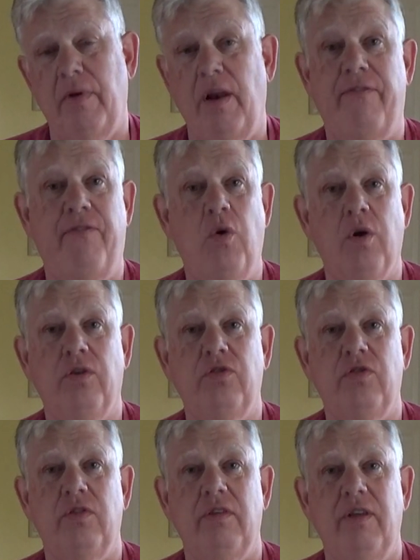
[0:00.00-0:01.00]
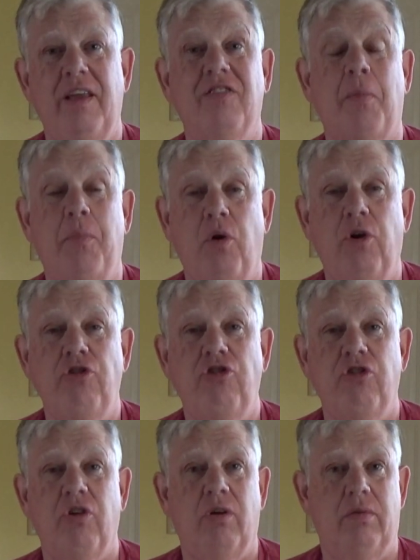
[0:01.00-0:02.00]
Now force is a
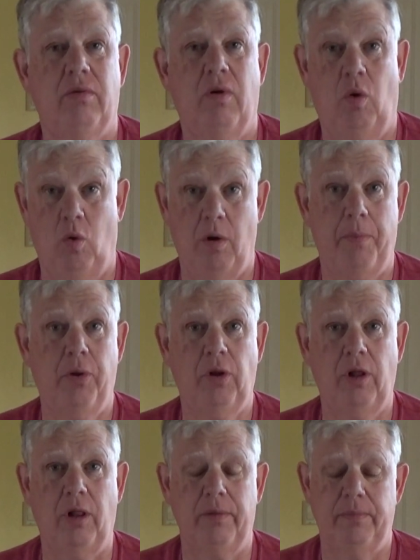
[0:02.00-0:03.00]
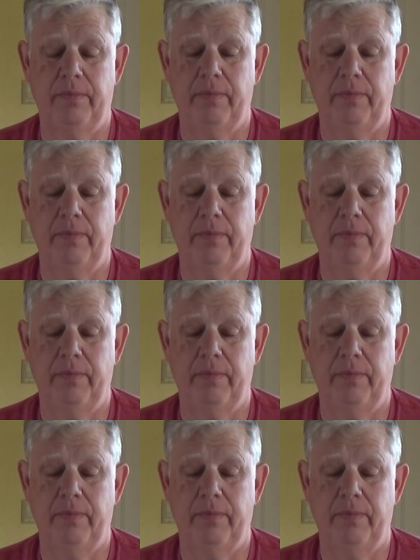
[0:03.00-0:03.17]
push or a pull.